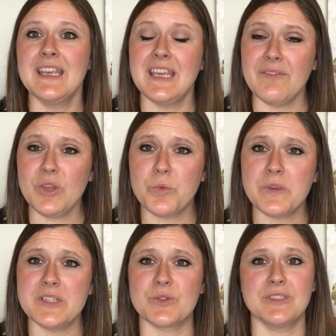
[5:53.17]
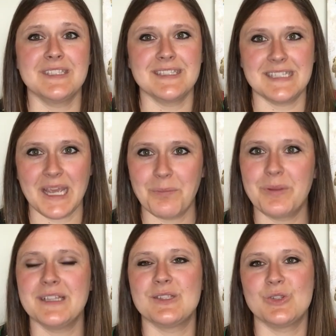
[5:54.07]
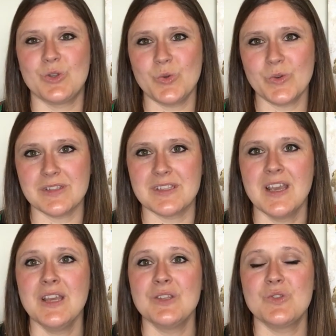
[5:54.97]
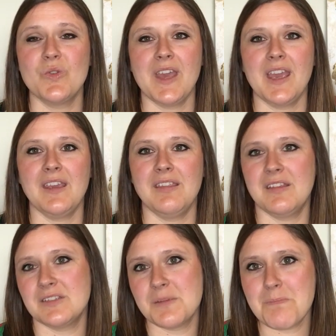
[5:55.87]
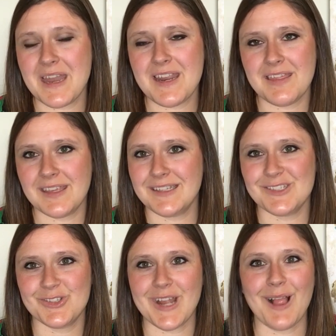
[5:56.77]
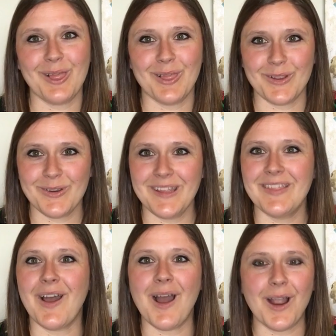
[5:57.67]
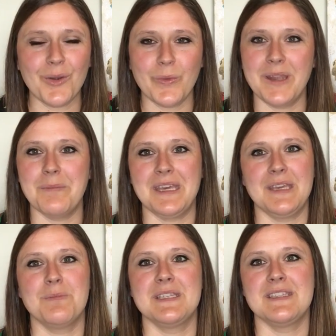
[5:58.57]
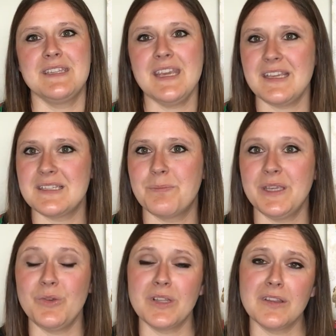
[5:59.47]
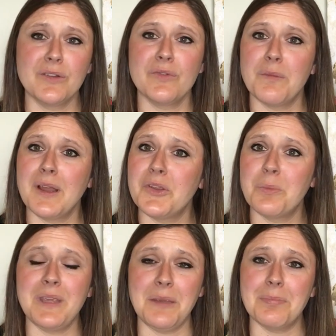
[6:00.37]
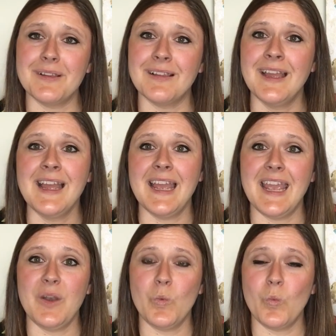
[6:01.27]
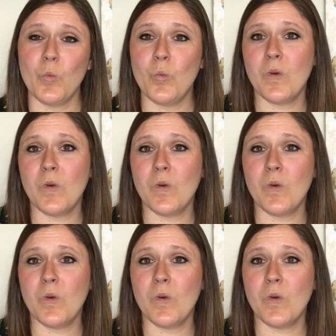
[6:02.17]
give you resources templates tools so that there's a many things you're not learning the hard way and making mistakes, but you can learn from other people and